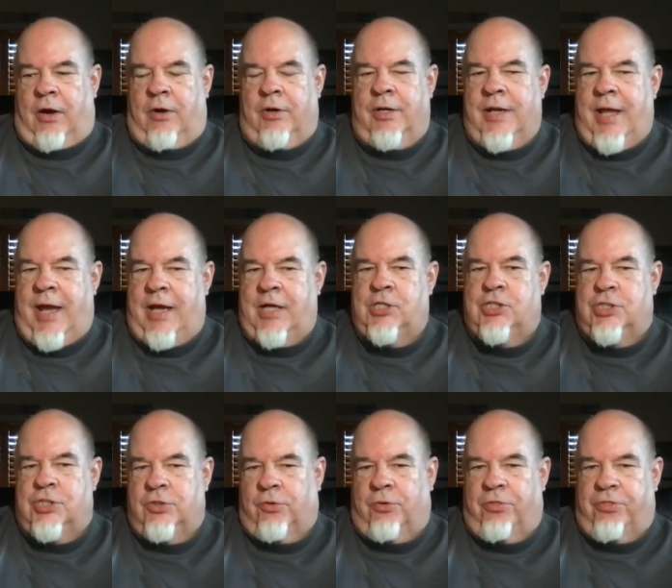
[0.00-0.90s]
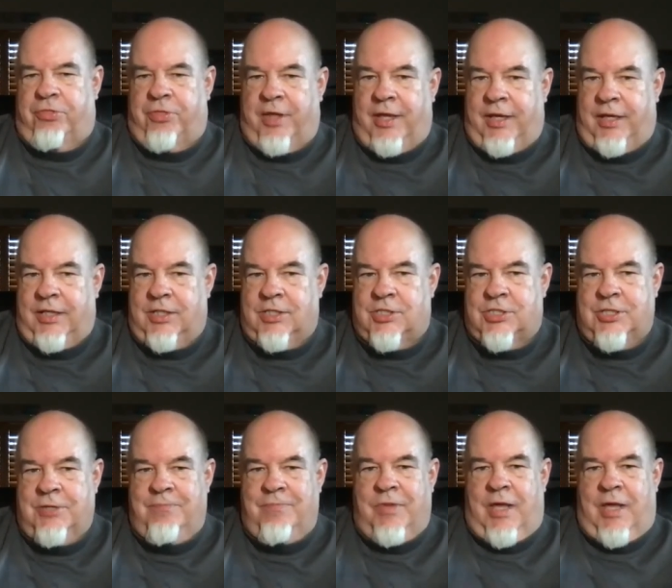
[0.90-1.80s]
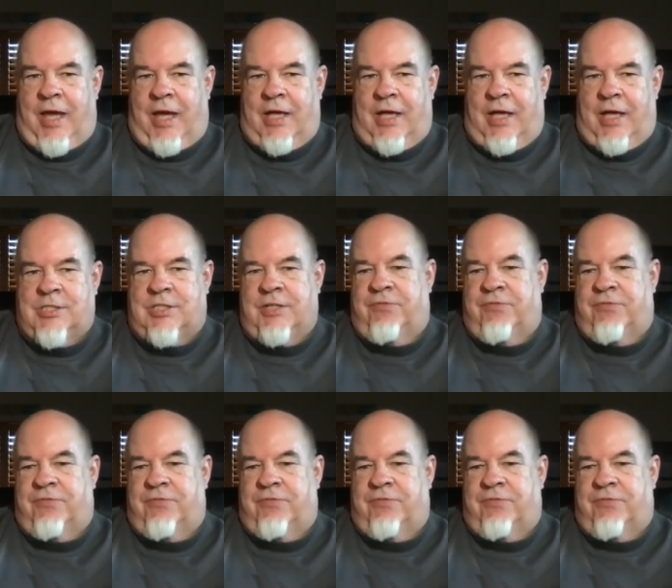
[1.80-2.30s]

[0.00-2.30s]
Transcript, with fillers: our national things as